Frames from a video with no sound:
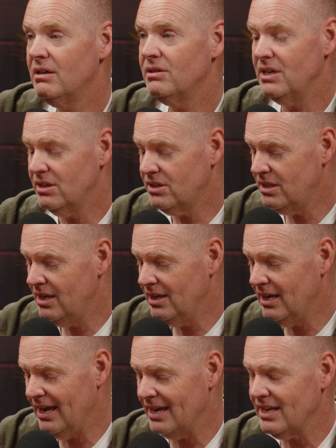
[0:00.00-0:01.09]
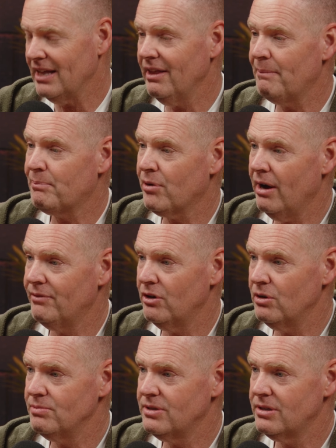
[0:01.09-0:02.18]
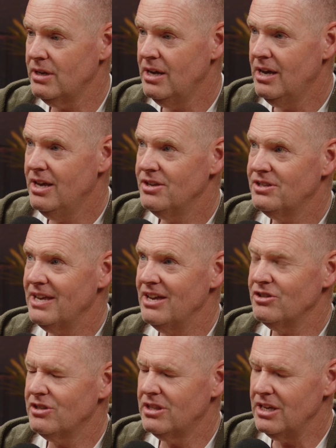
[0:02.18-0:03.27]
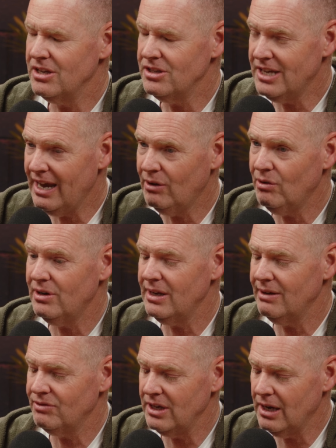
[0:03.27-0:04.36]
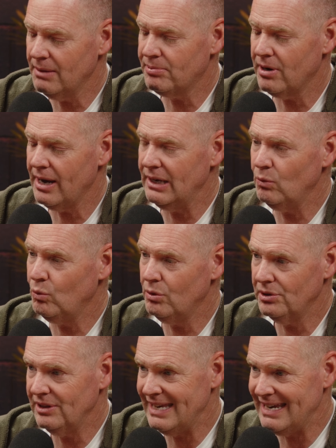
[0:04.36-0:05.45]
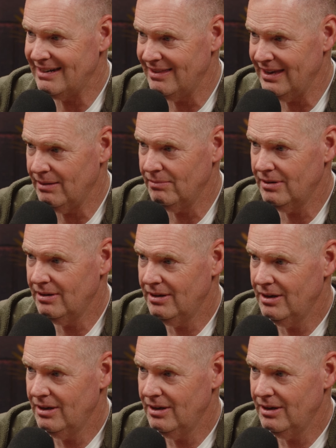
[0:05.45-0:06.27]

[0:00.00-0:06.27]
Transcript: The uh, uh, I love Proverbs says the integrity of the upright will lead them.